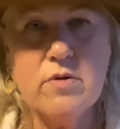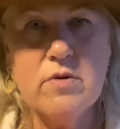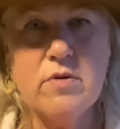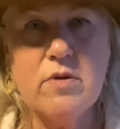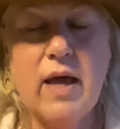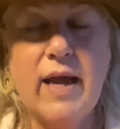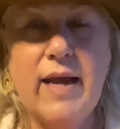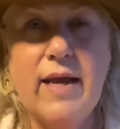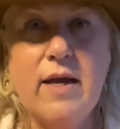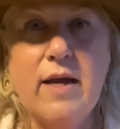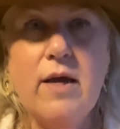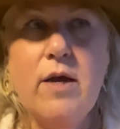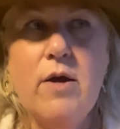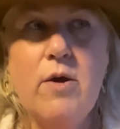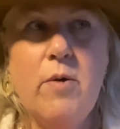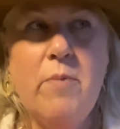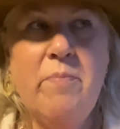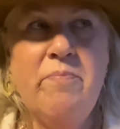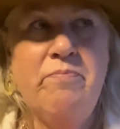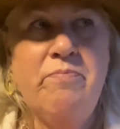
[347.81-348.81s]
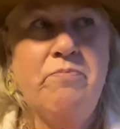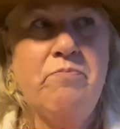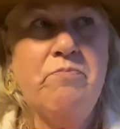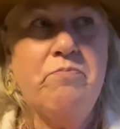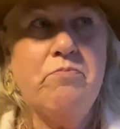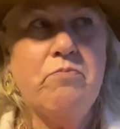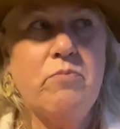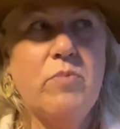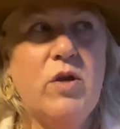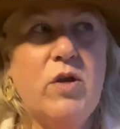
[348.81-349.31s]
Like,
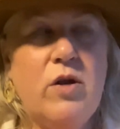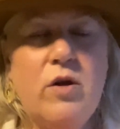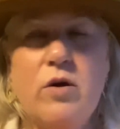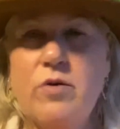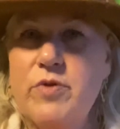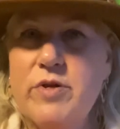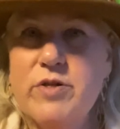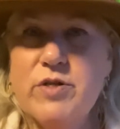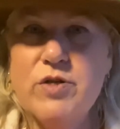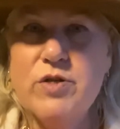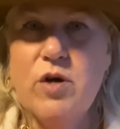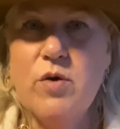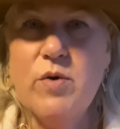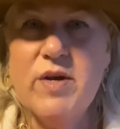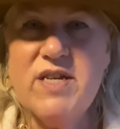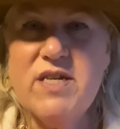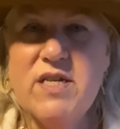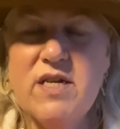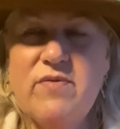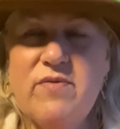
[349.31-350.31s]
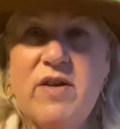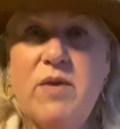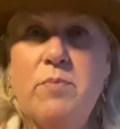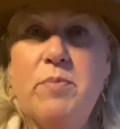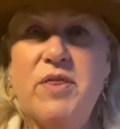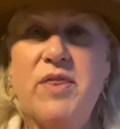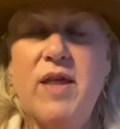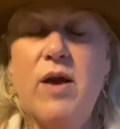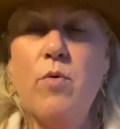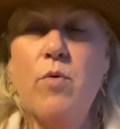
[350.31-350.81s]
you know, the snowy TV,
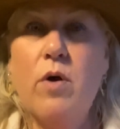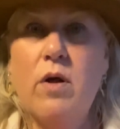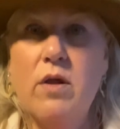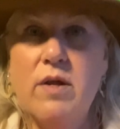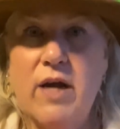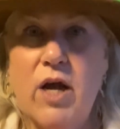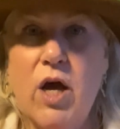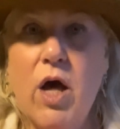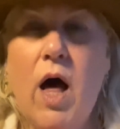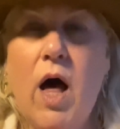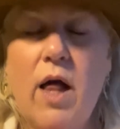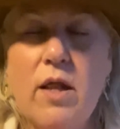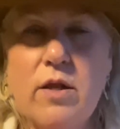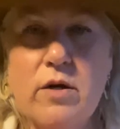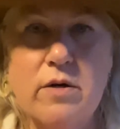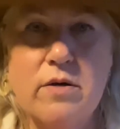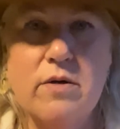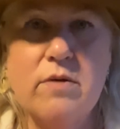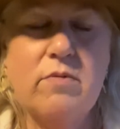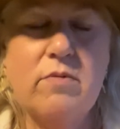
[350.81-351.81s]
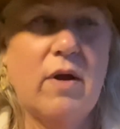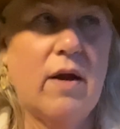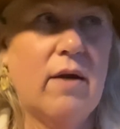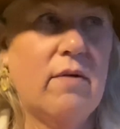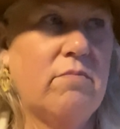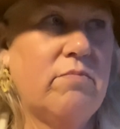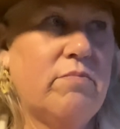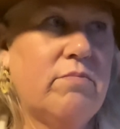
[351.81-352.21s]
but they were all in color. They,